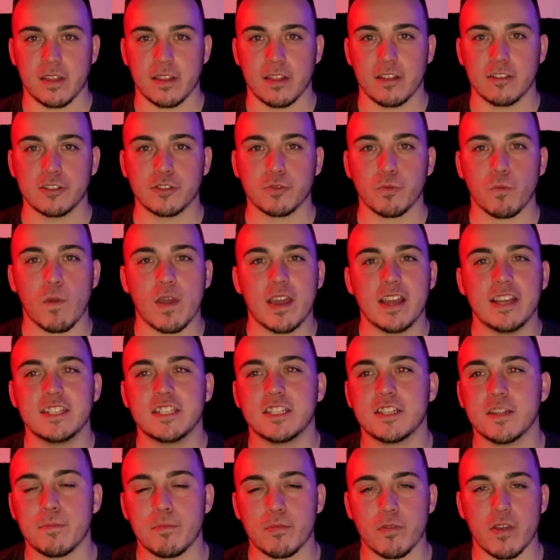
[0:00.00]
There's ways
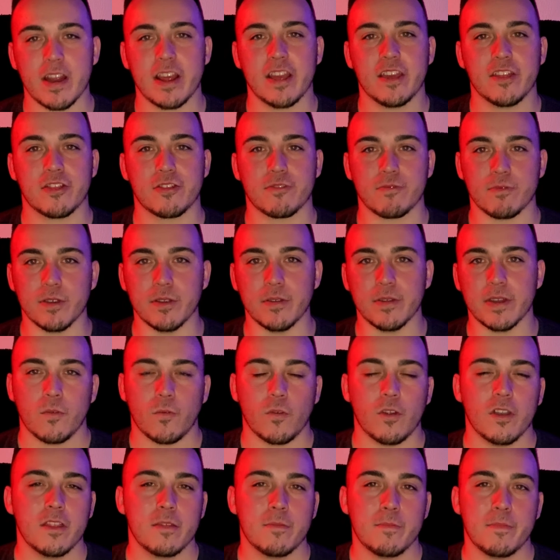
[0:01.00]
to break through it.
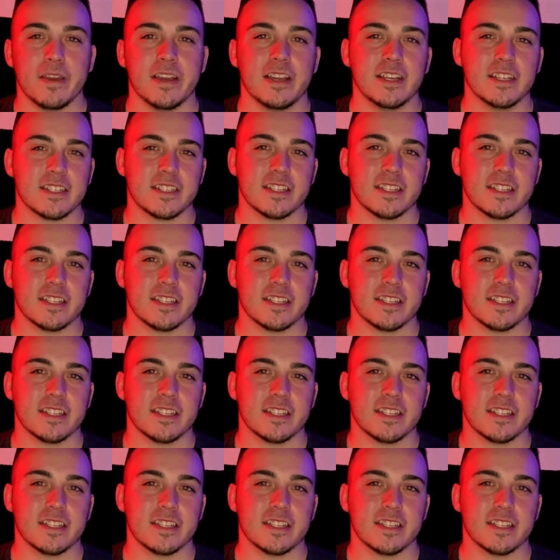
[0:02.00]
One of the biggest